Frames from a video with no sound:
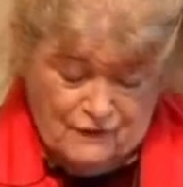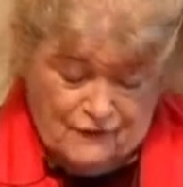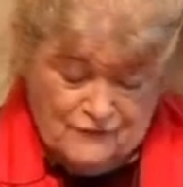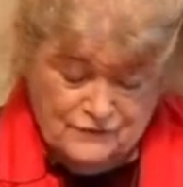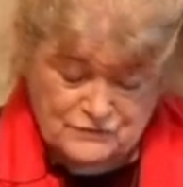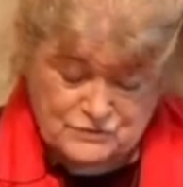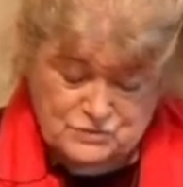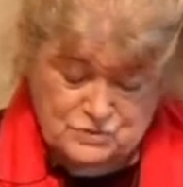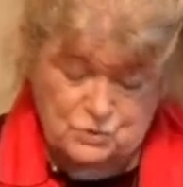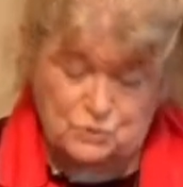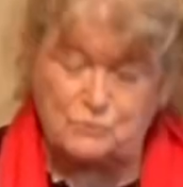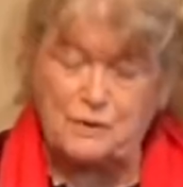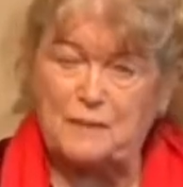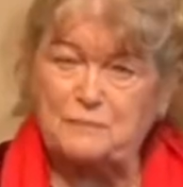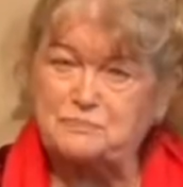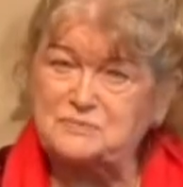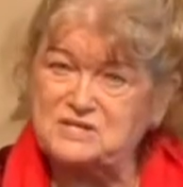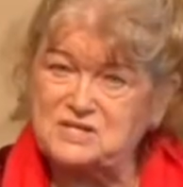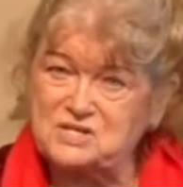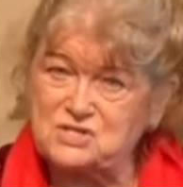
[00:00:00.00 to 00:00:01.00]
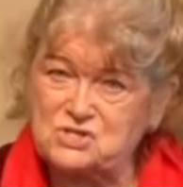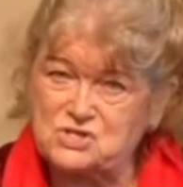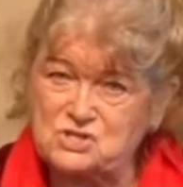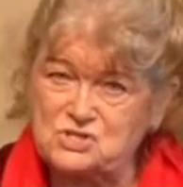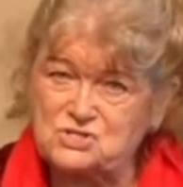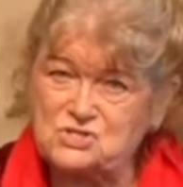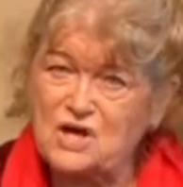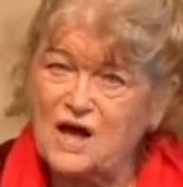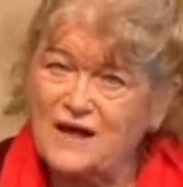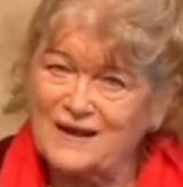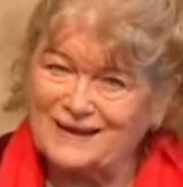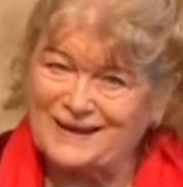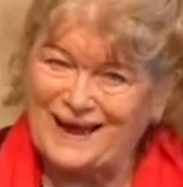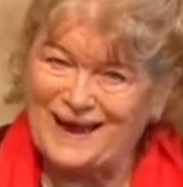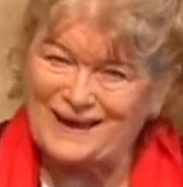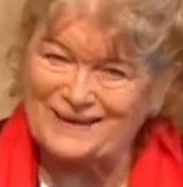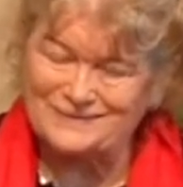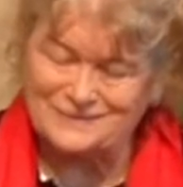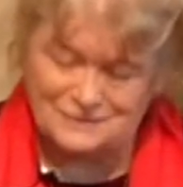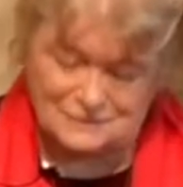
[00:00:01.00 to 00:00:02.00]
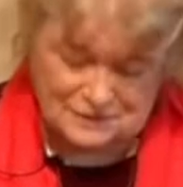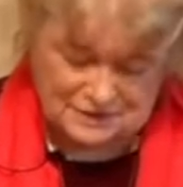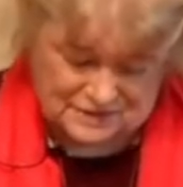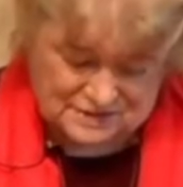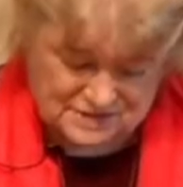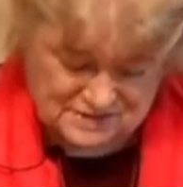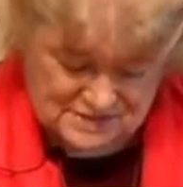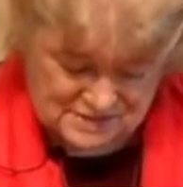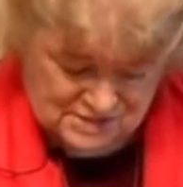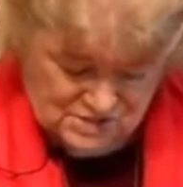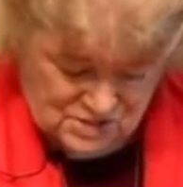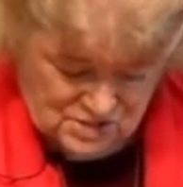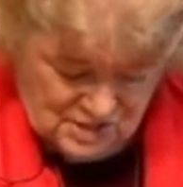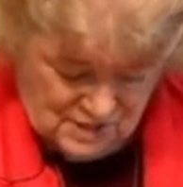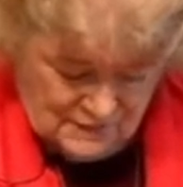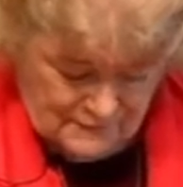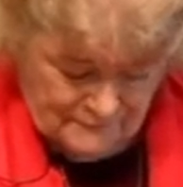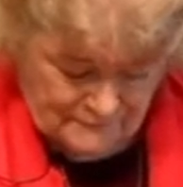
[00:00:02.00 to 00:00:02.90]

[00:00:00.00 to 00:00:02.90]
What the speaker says: surreptitious Catholic teaching,